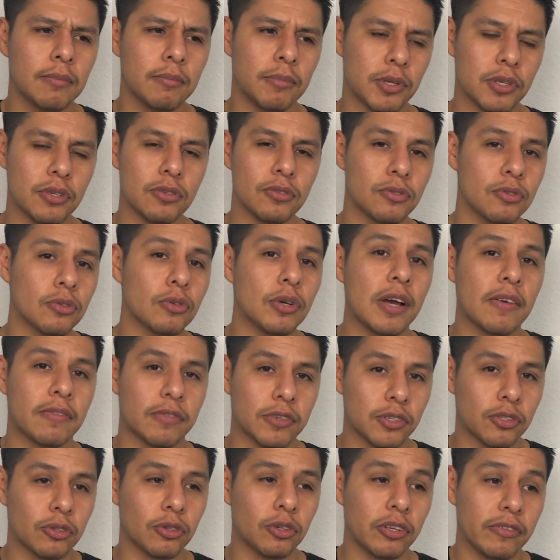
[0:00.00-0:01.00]
But you do have
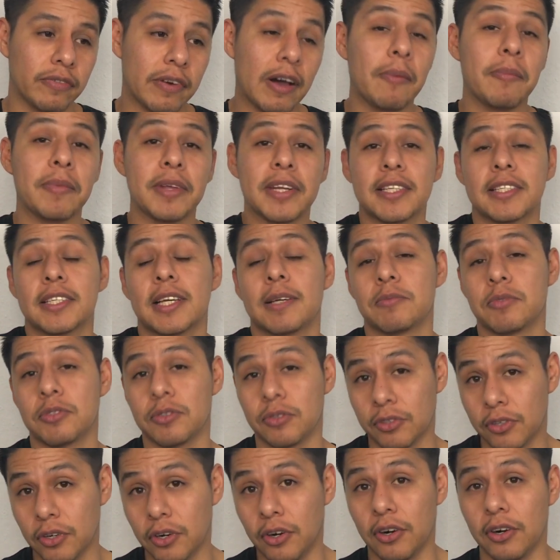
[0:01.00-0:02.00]
control of how many times
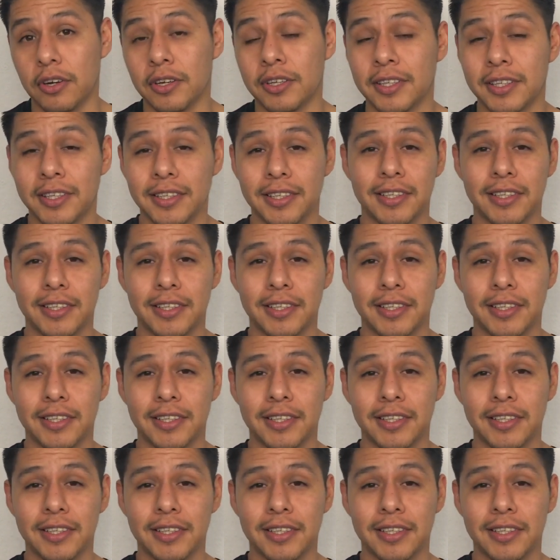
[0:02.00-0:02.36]
you call.